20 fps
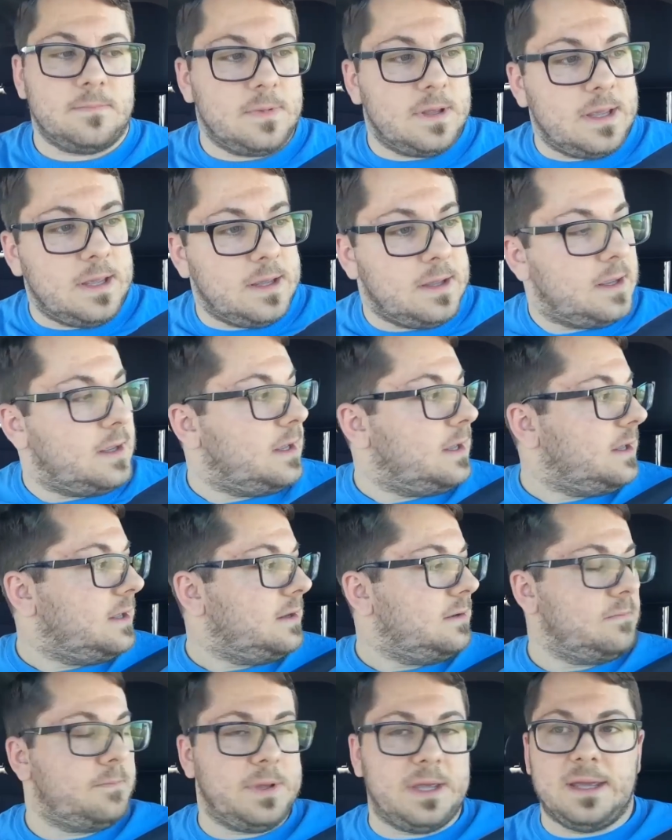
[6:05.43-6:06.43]

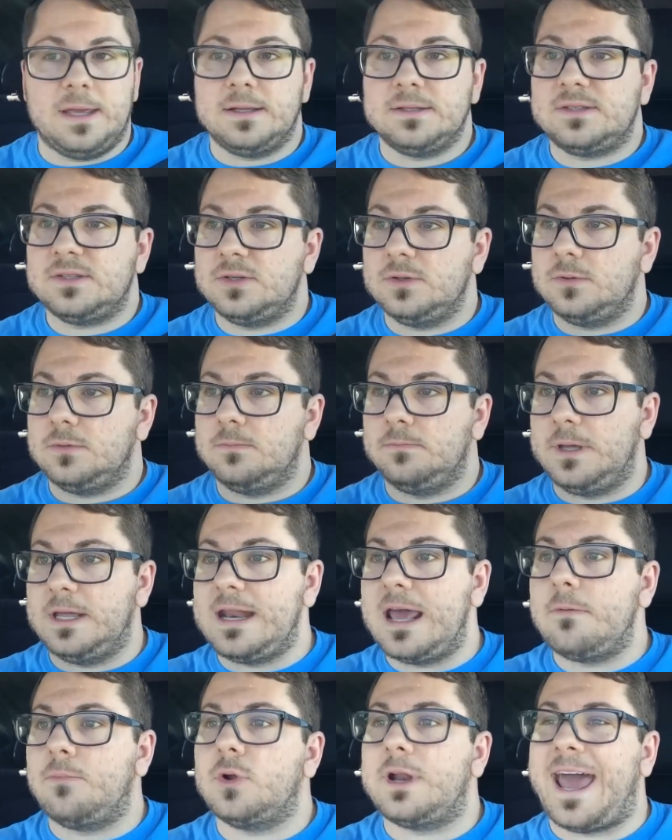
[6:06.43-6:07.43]
and
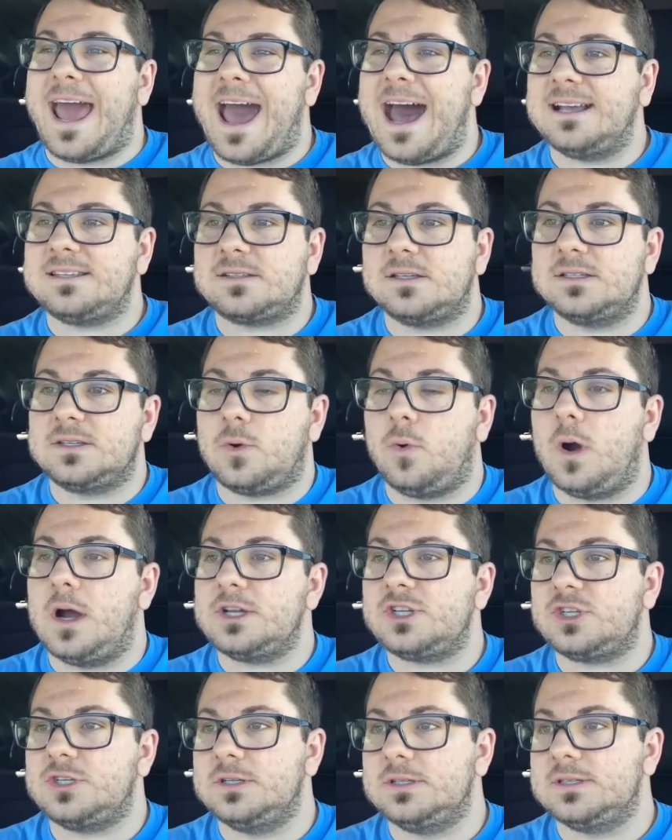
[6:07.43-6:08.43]
being able to ask us
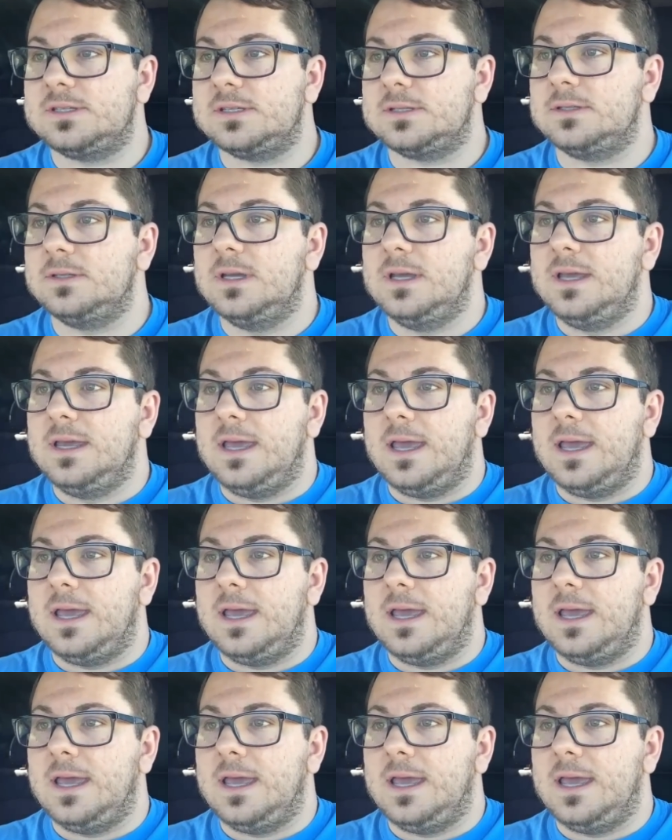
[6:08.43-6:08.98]
questions, and